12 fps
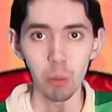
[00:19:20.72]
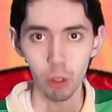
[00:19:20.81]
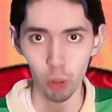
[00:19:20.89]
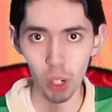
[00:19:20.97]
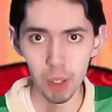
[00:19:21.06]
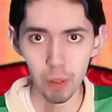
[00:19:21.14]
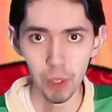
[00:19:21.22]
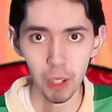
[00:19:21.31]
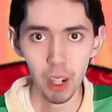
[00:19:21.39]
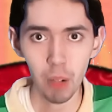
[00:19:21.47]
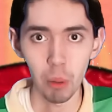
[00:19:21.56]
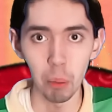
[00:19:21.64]
trying to
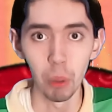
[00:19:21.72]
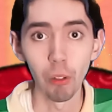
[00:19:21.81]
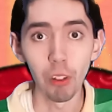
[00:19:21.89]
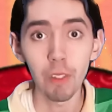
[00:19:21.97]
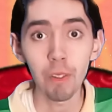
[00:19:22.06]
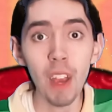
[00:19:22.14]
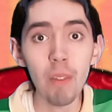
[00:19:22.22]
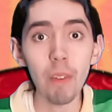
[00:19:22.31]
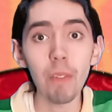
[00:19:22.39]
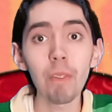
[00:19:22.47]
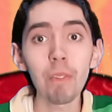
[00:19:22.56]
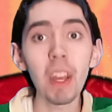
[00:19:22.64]
figure out what Blue's favorite,
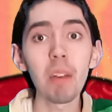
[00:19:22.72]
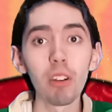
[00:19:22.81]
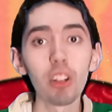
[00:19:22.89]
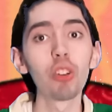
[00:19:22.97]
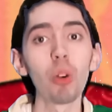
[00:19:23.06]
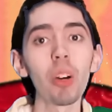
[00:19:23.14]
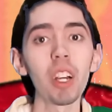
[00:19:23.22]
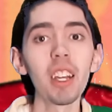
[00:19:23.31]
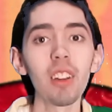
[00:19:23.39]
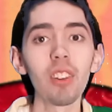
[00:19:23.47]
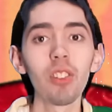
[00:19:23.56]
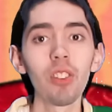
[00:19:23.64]
favorite story
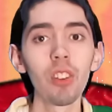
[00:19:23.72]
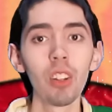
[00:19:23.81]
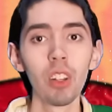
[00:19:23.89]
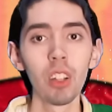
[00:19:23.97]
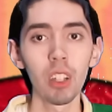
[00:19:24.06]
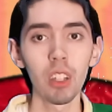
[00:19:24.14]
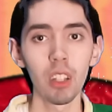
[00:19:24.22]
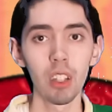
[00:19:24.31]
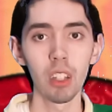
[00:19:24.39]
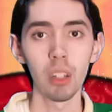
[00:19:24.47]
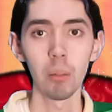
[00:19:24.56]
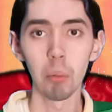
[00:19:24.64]
is.
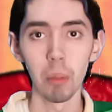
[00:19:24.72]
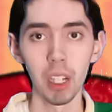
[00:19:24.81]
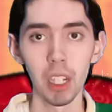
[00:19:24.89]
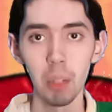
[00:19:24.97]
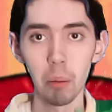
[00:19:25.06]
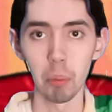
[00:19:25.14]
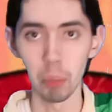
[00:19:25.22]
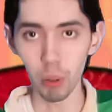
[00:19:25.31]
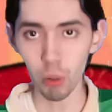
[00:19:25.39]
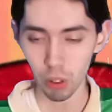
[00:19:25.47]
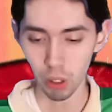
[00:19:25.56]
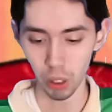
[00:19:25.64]
And the
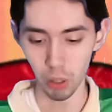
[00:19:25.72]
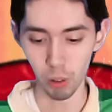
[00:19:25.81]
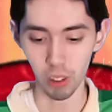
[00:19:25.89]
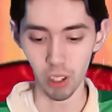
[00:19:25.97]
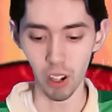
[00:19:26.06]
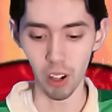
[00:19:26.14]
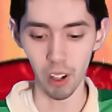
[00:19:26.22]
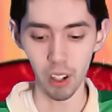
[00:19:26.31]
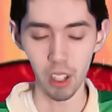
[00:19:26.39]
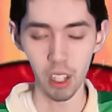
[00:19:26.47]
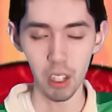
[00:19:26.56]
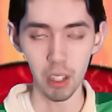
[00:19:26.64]
Blue's clues are
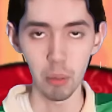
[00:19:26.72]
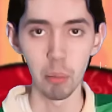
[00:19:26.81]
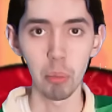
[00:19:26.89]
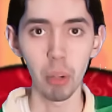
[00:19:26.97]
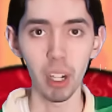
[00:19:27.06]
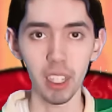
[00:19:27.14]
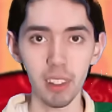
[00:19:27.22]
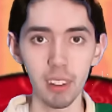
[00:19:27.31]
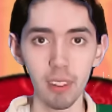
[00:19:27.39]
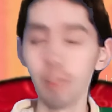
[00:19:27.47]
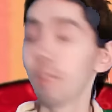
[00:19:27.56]
bricks, a